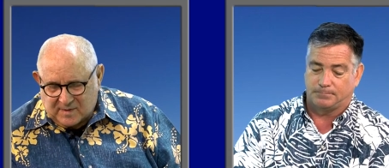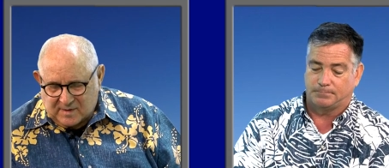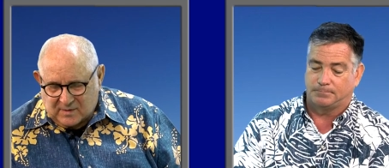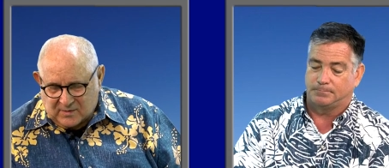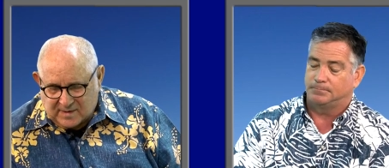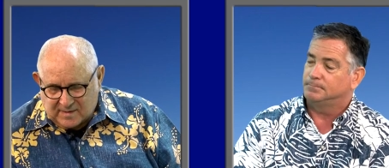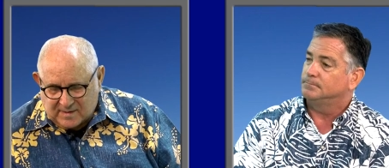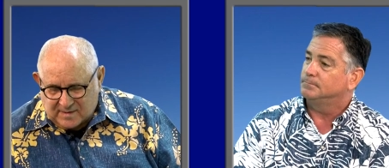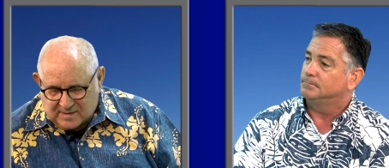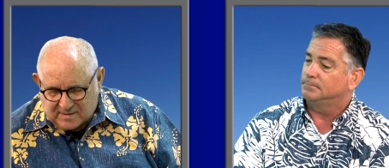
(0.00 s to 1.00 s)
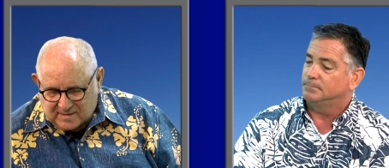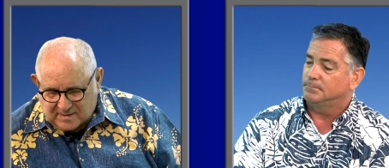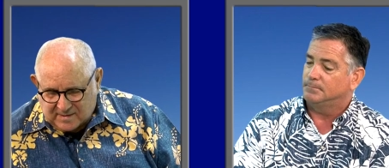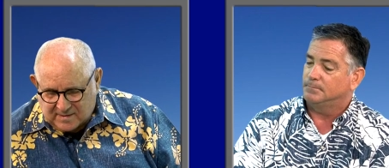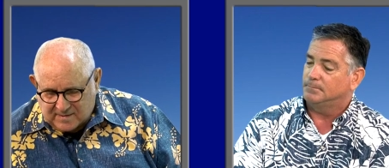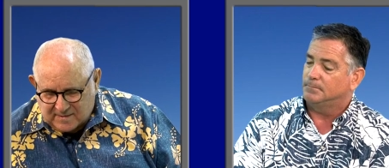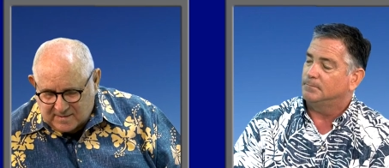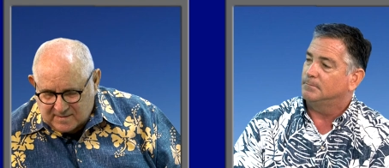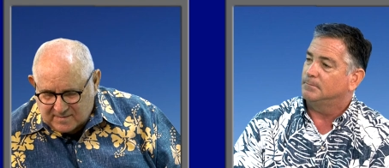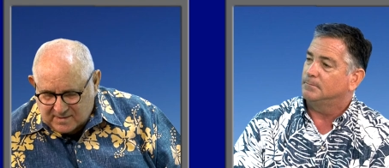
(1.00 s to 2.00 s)
Speaker 1: you know,
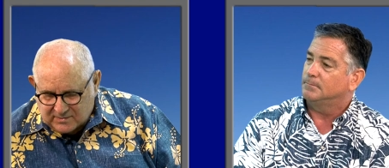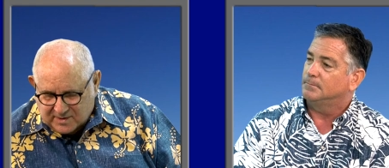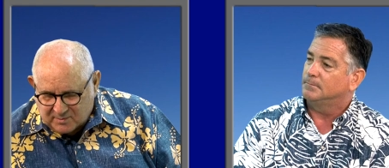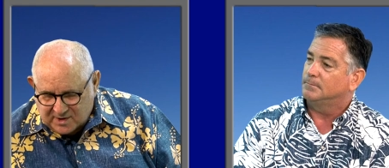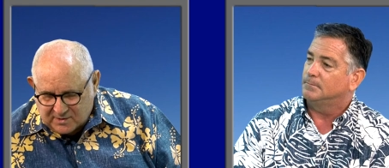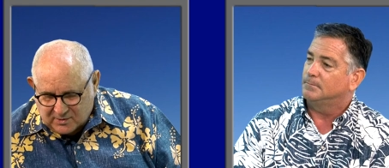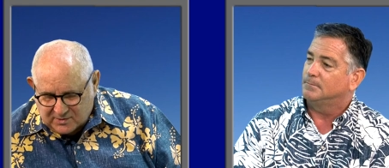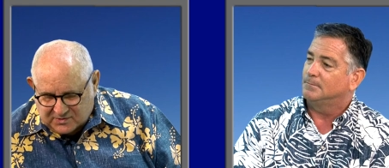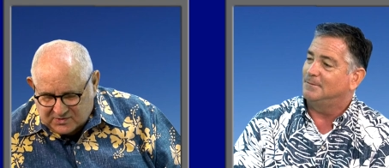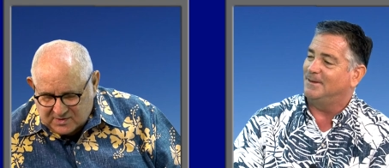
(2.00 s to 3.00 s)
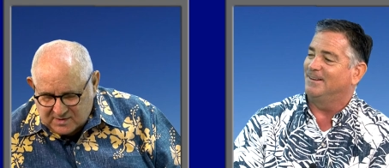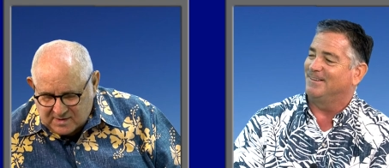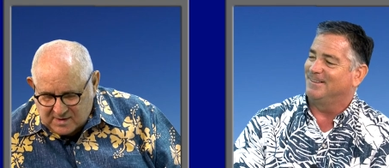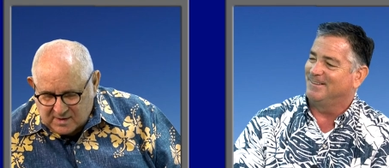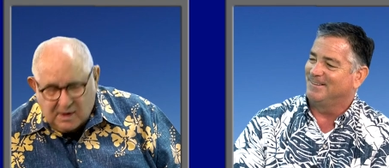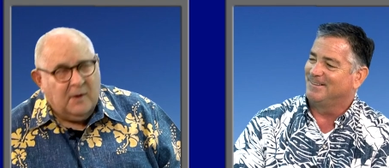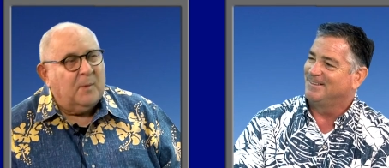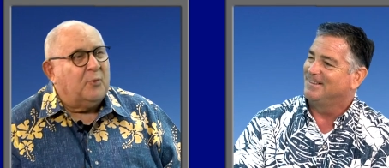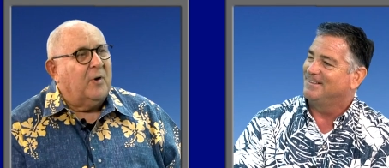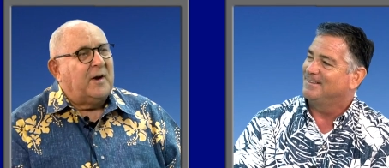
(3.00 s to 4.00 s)
I want to look at my notes. Yeah, the
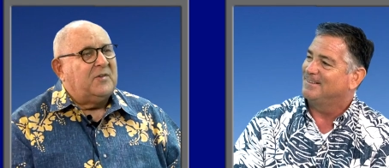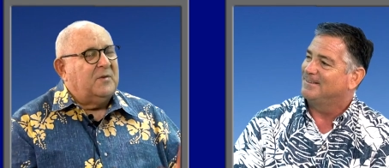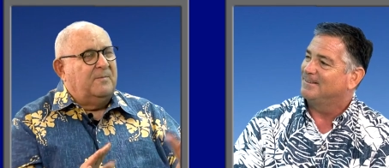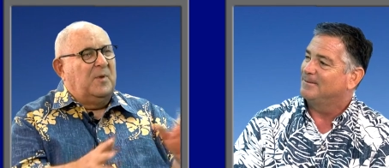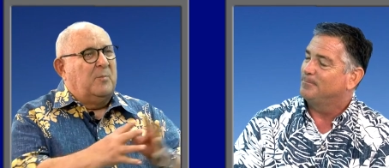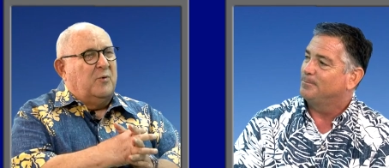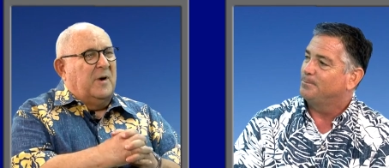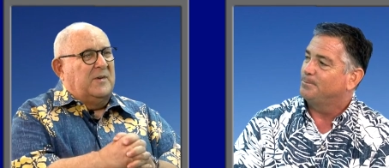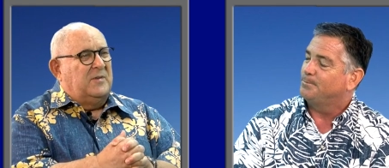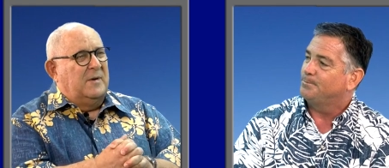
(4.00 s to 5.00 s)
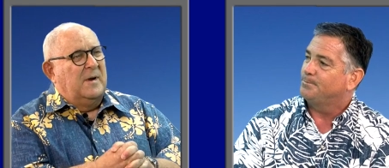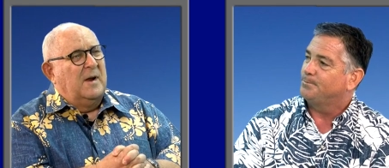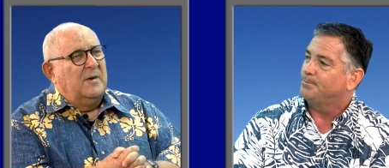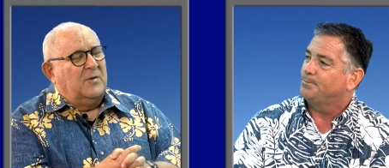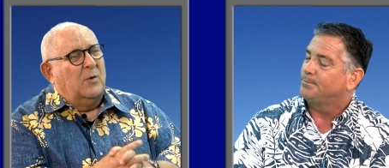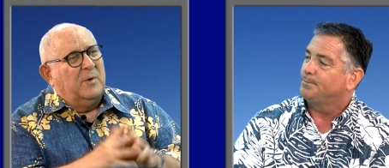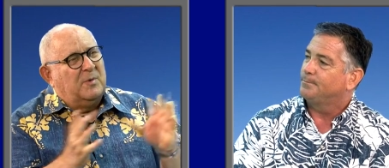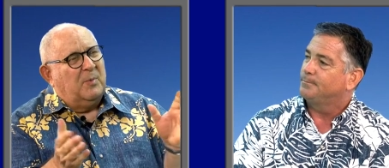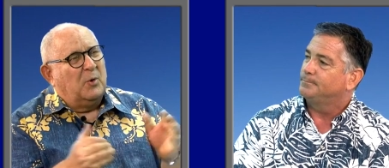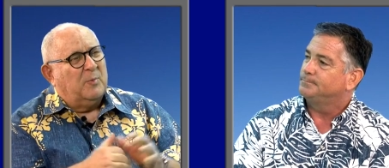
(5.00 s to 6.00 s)
press. So we
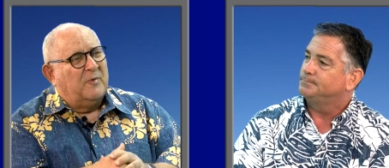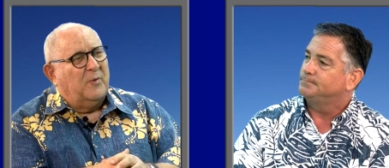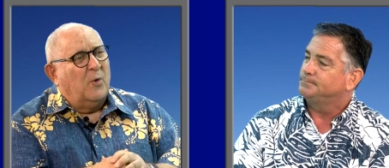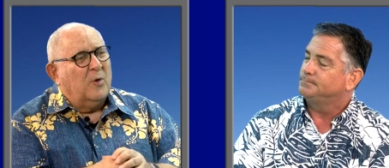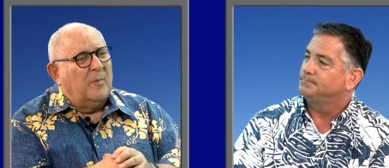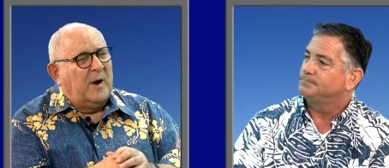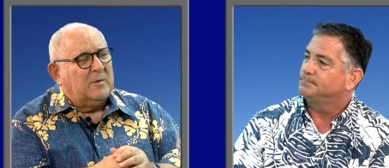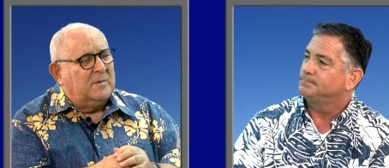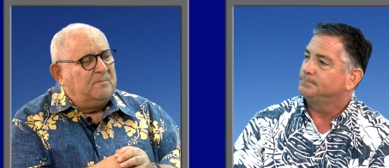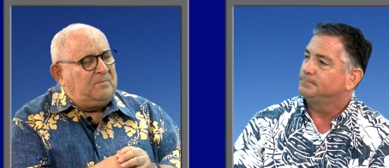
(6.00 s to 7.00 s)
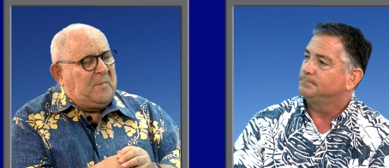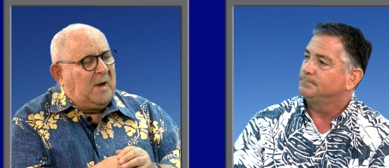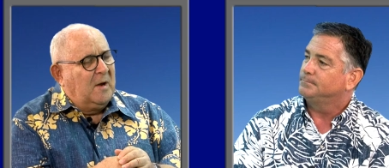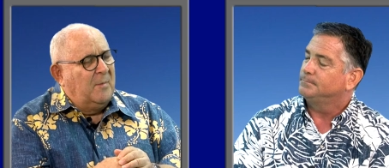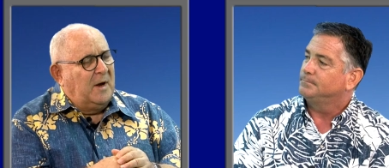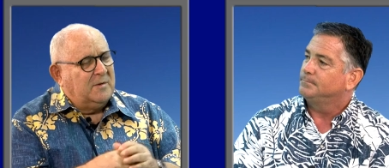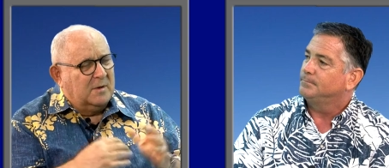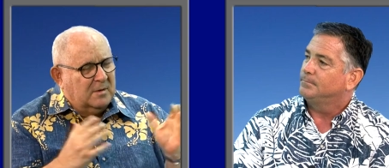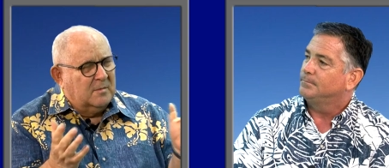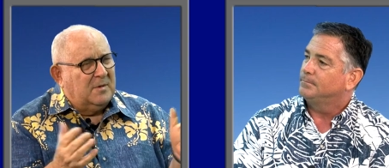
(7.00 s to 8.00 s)
spoke before about
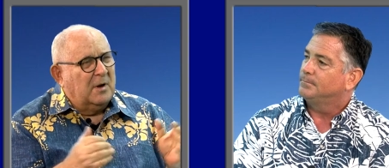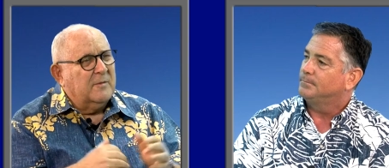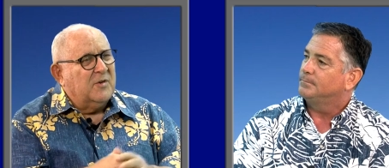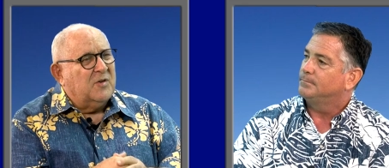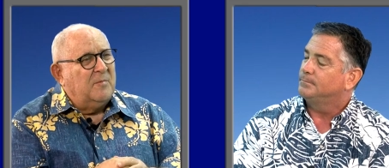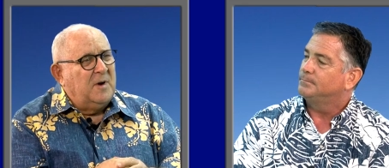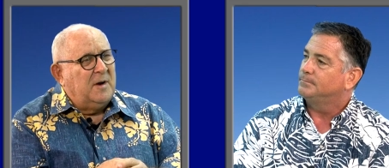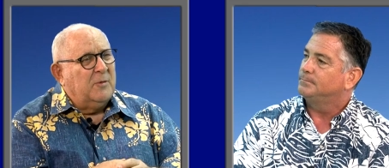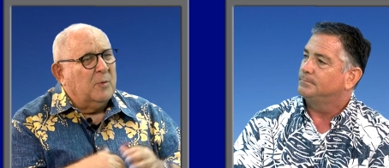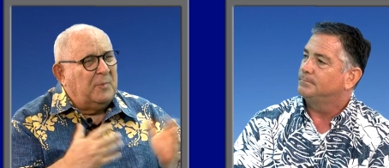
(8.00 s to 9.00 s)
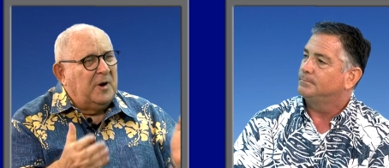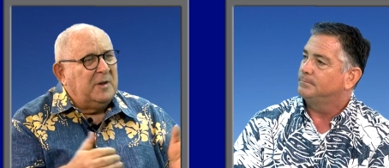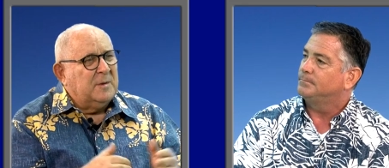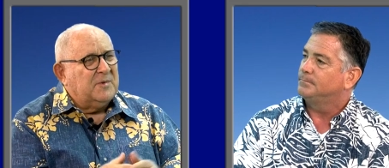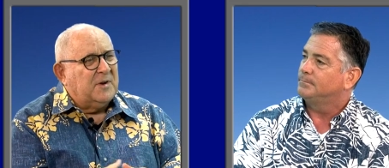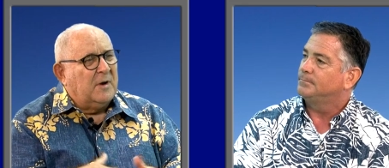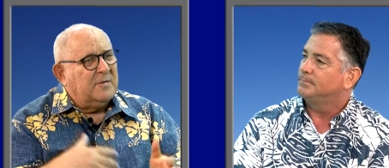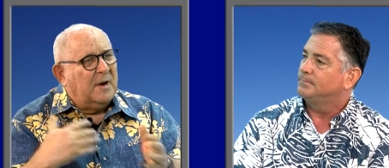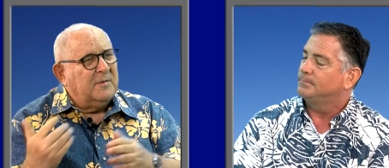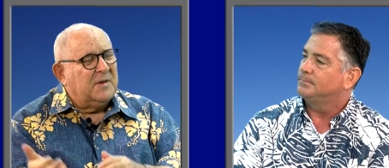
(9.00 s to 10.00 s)
the television media repeating themselves,
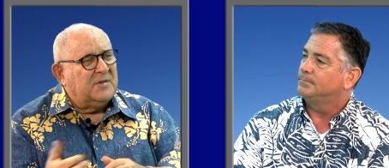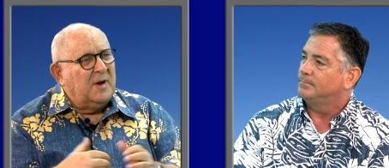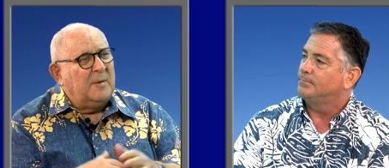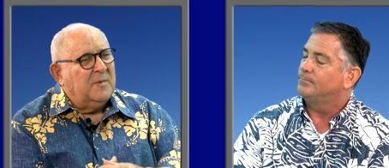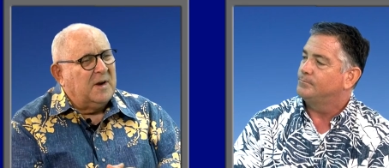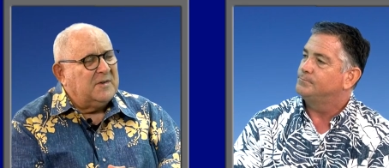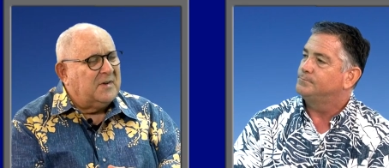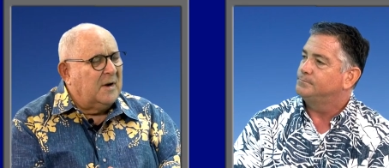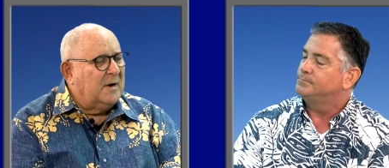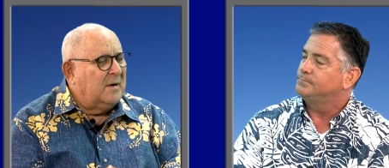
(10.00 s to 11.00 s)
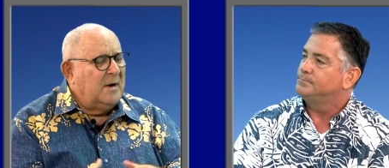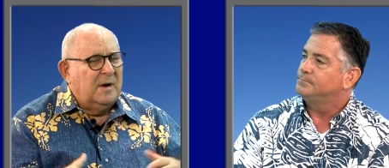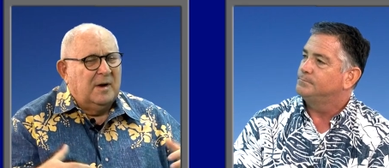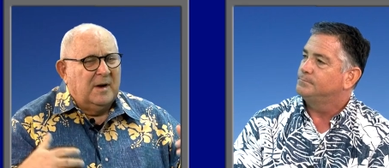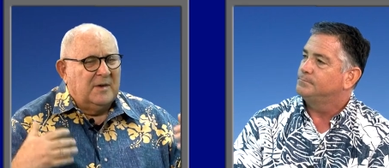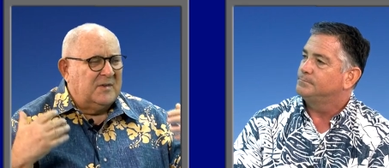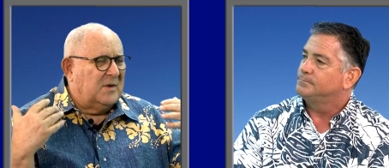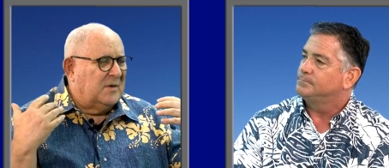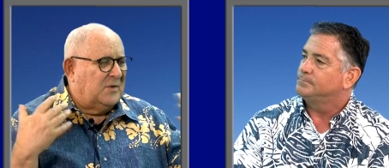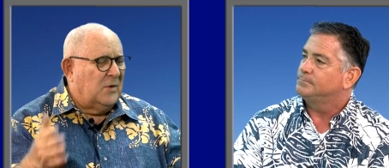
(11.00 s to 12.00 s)
having the same guests on. It's
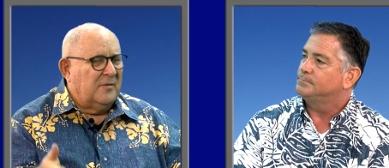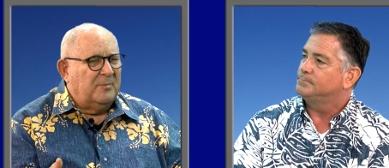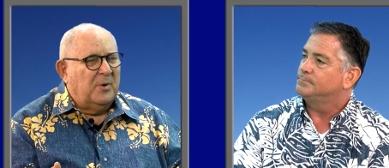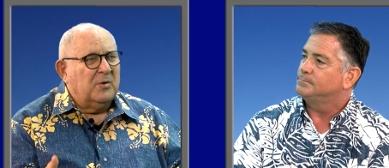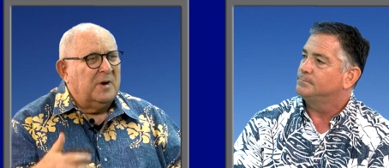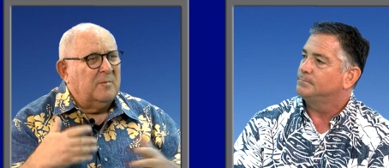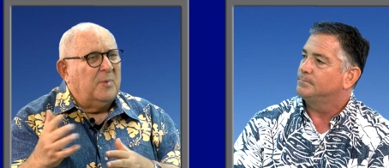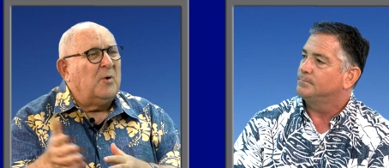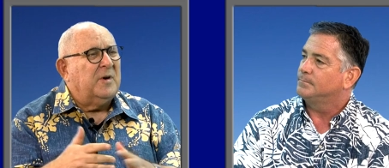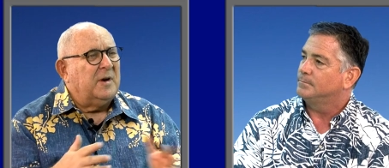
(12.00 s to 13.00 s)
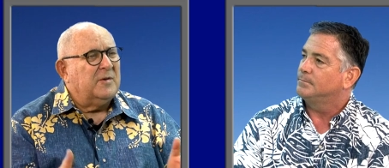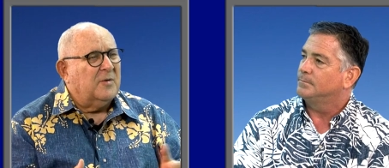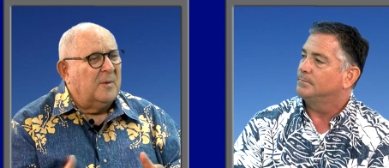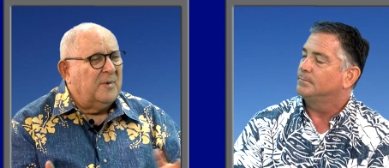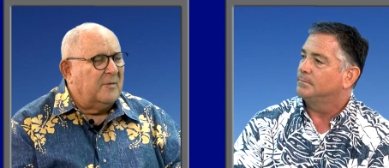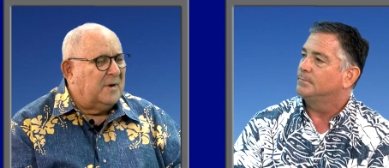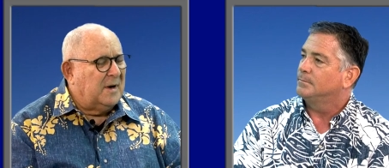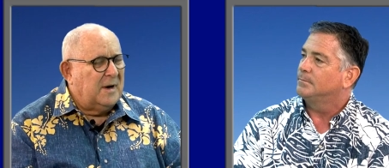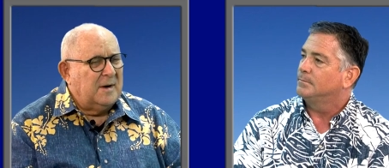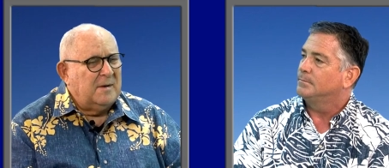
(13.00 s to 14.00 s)
sort of poking at Trump every
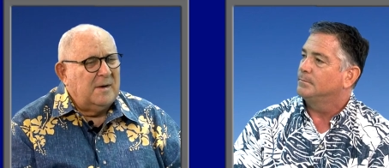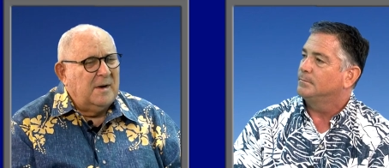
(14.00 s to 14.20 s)
day.